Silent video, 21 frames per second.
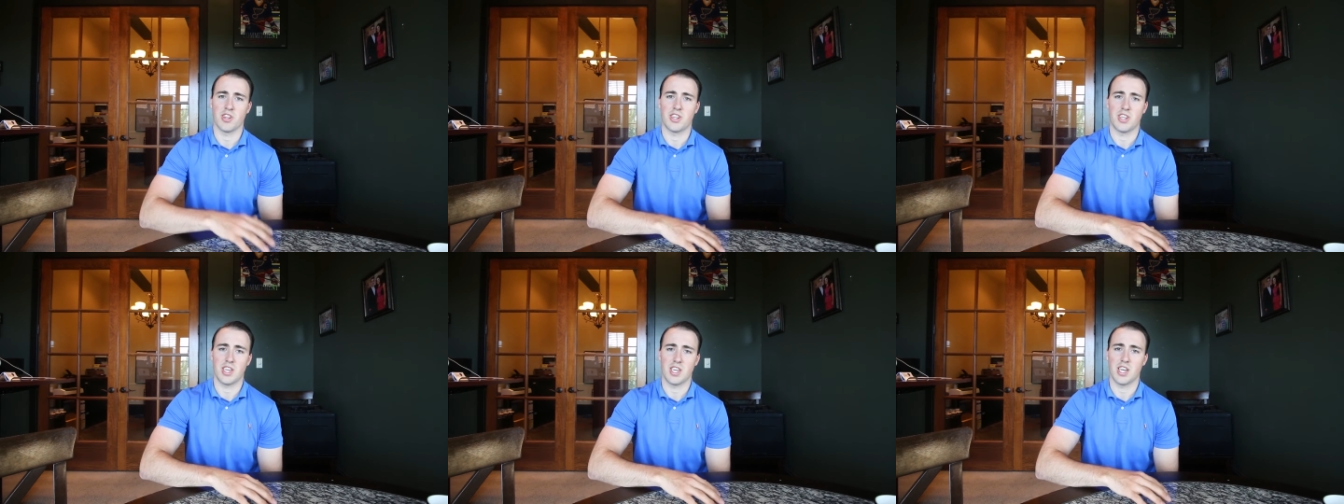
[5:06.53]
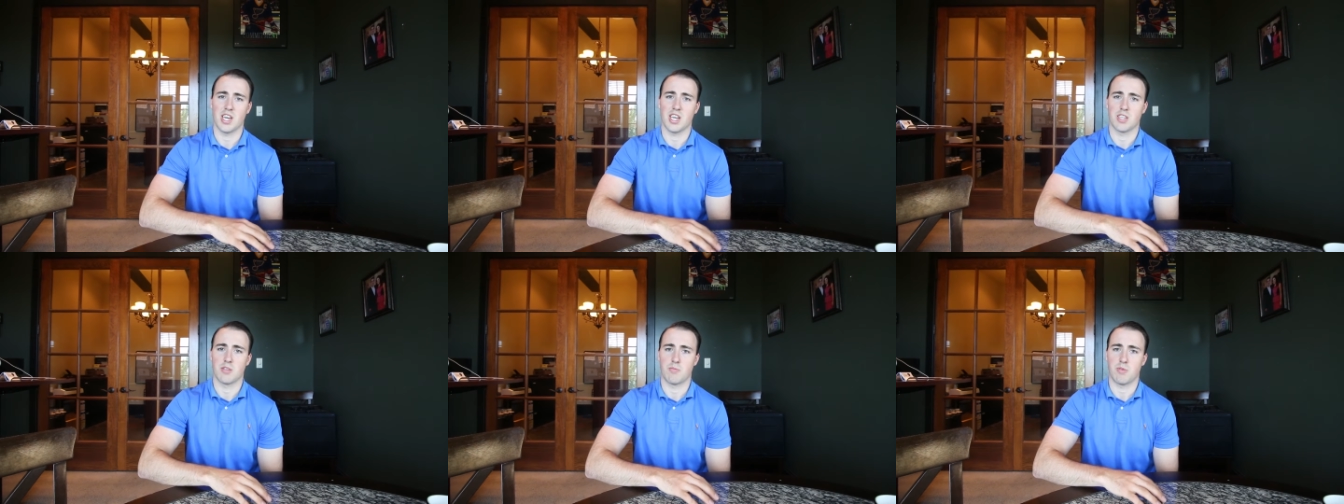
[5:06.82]

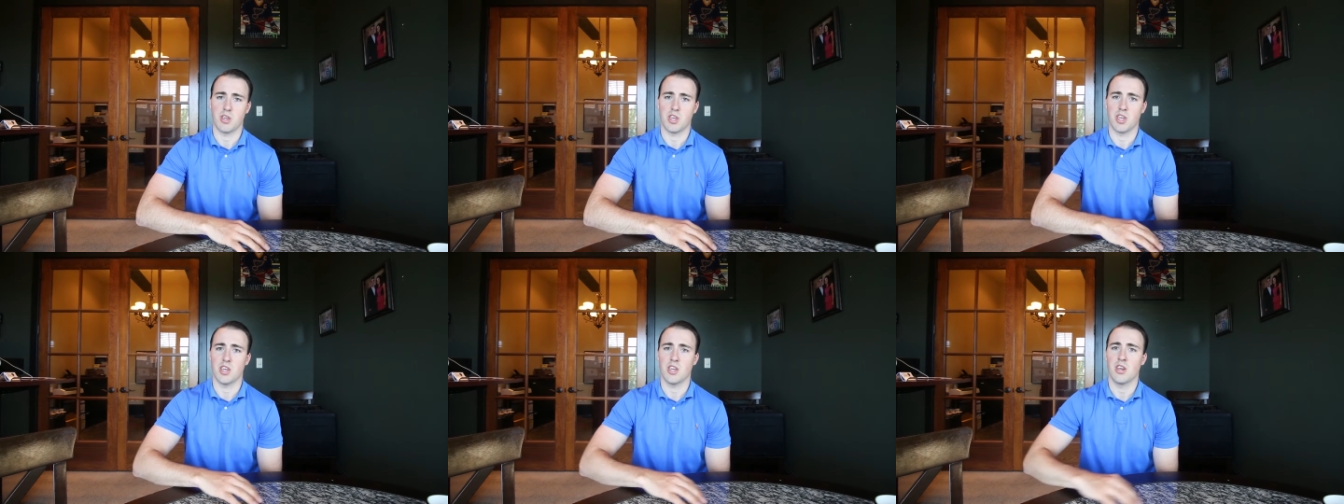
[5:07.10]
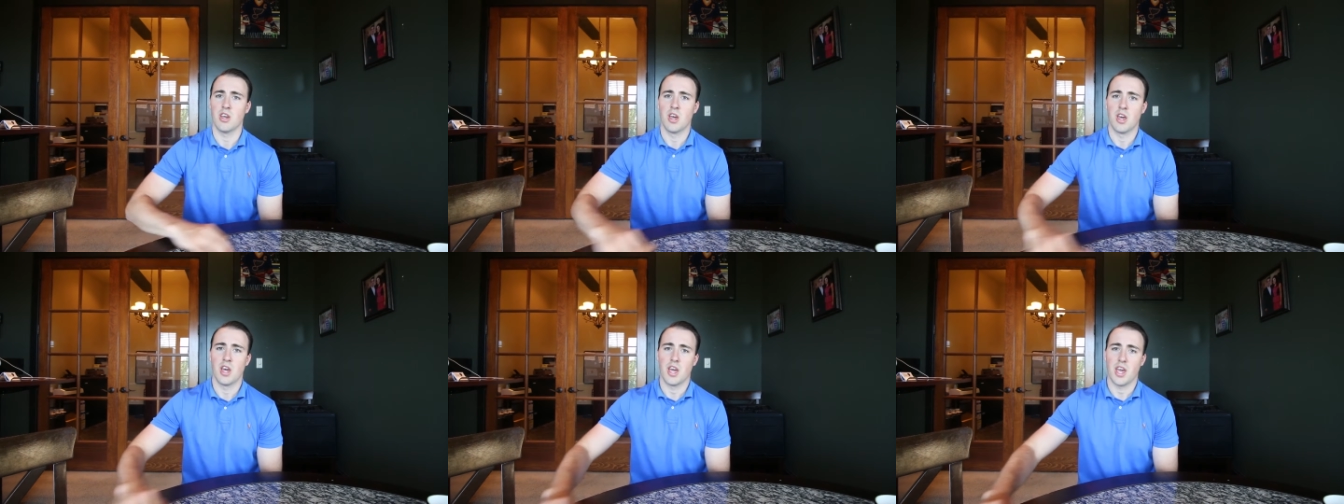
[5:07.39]
T S
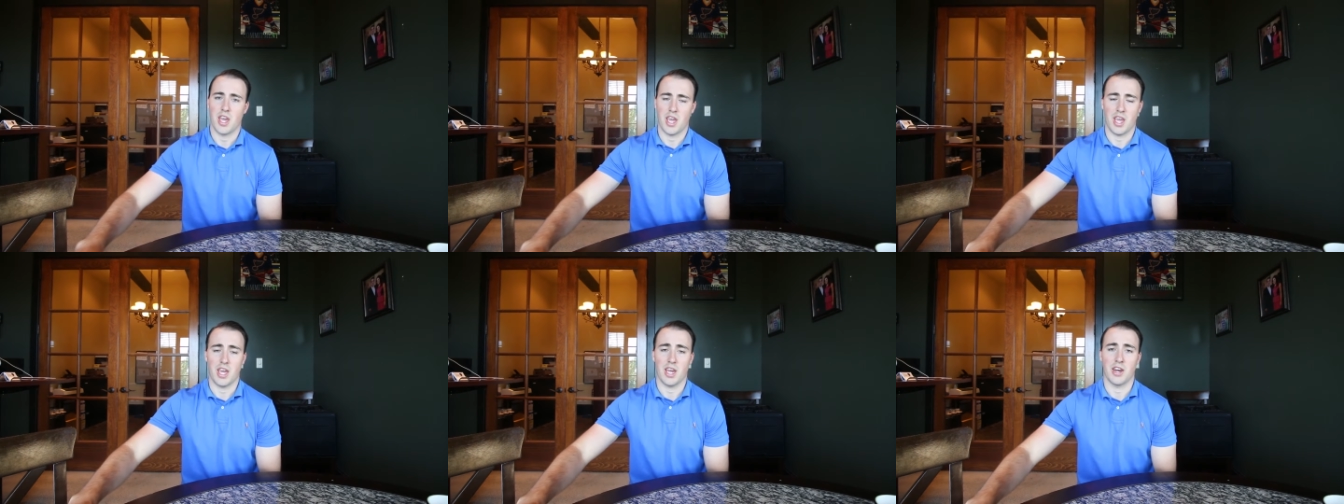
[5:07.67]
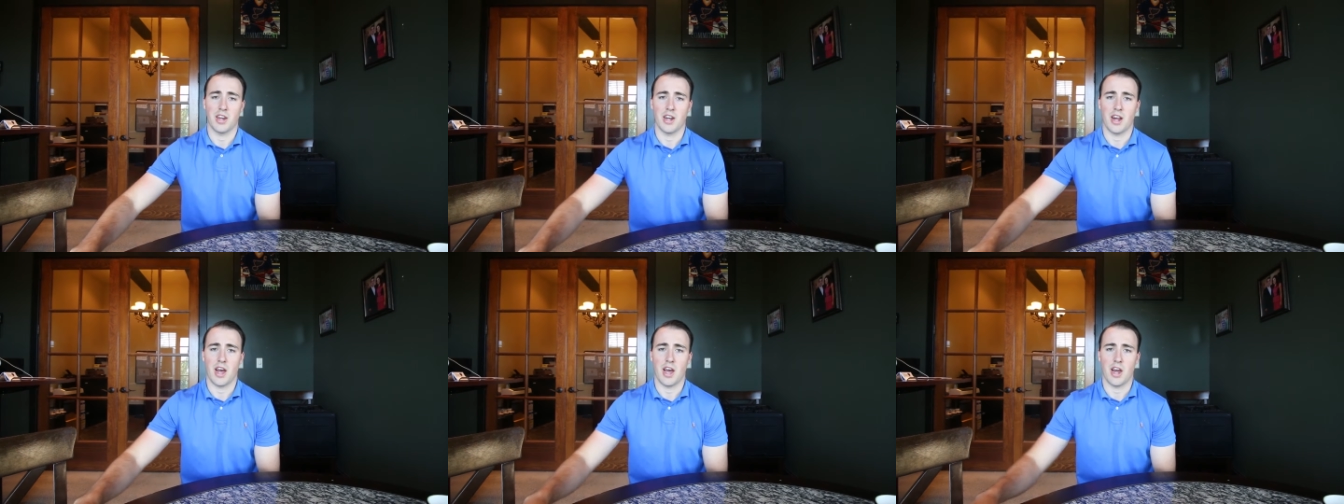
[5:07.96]
P
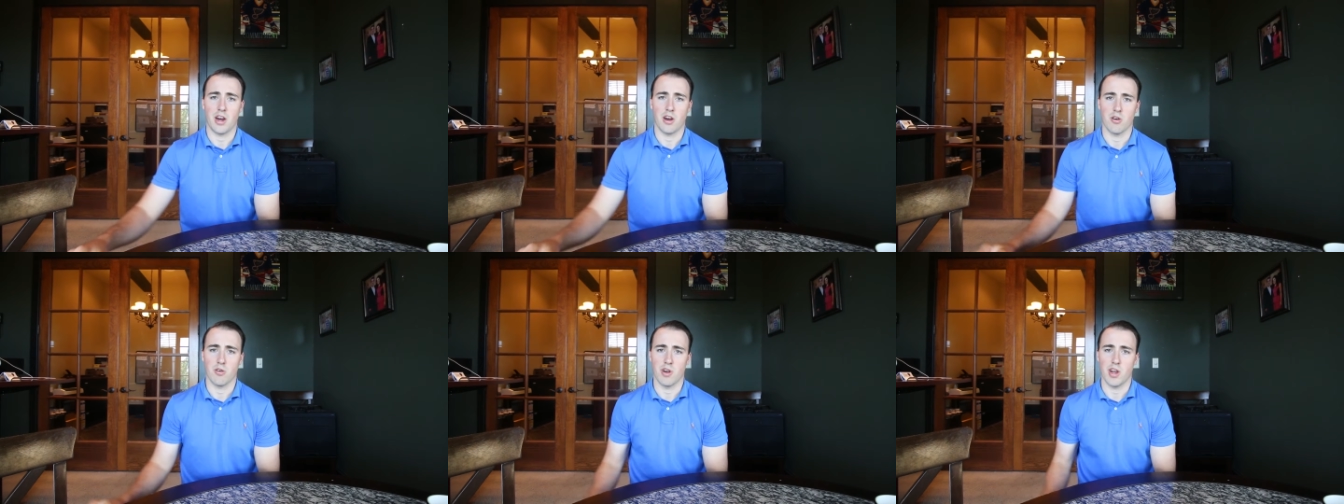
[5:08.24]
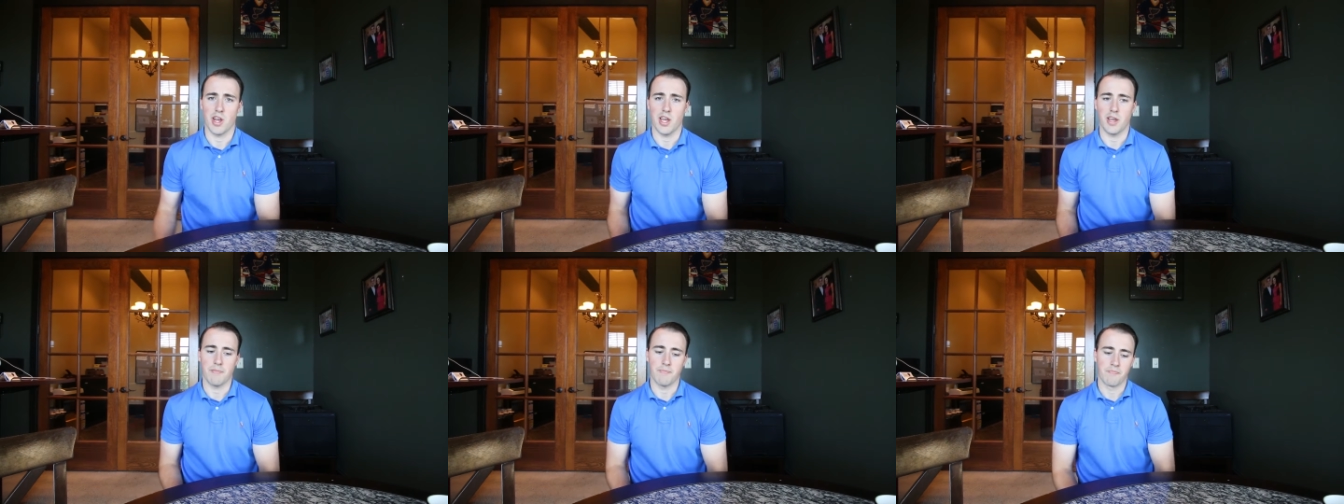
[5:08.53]
and an I R
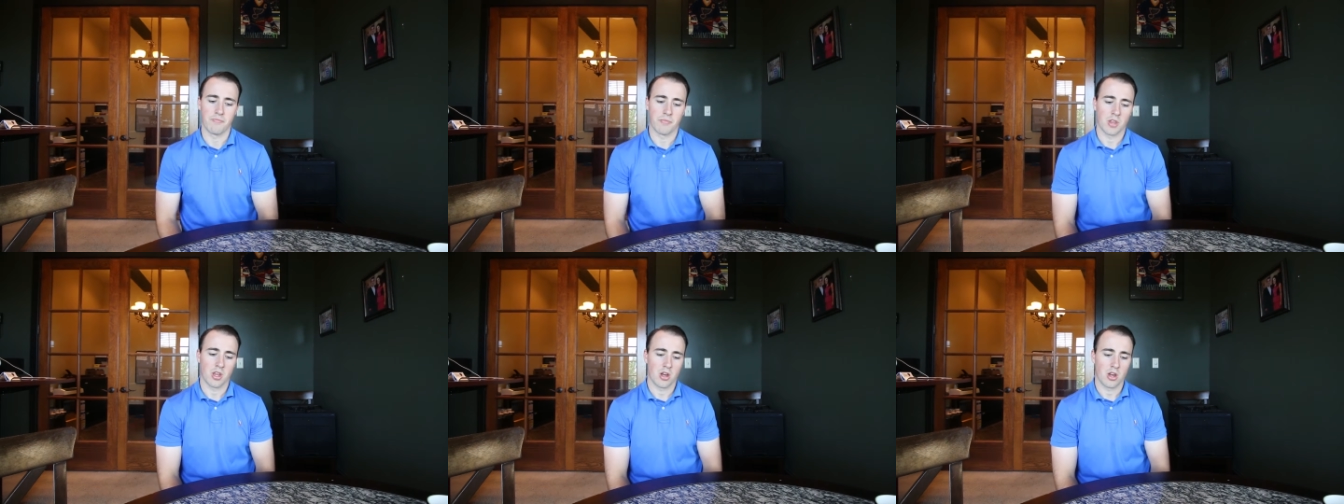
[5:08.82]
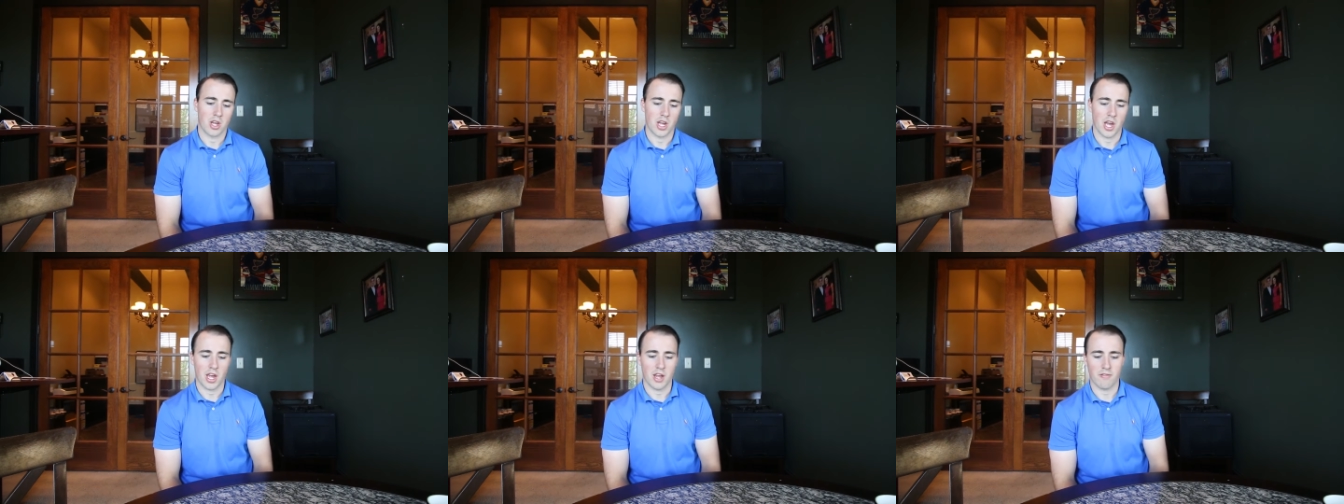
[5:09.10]
A,
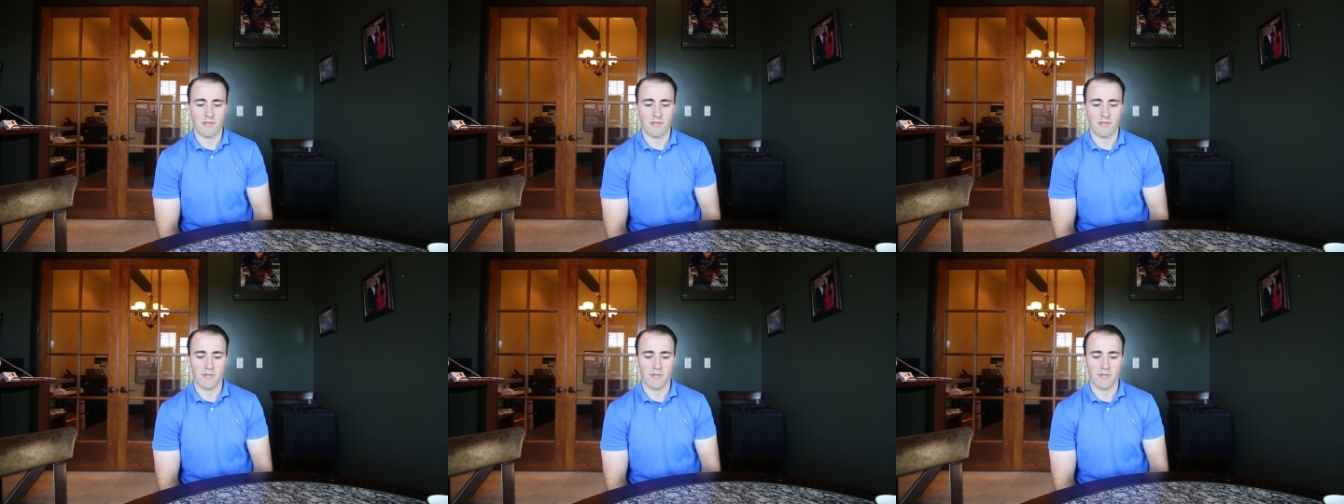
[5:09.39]
okay?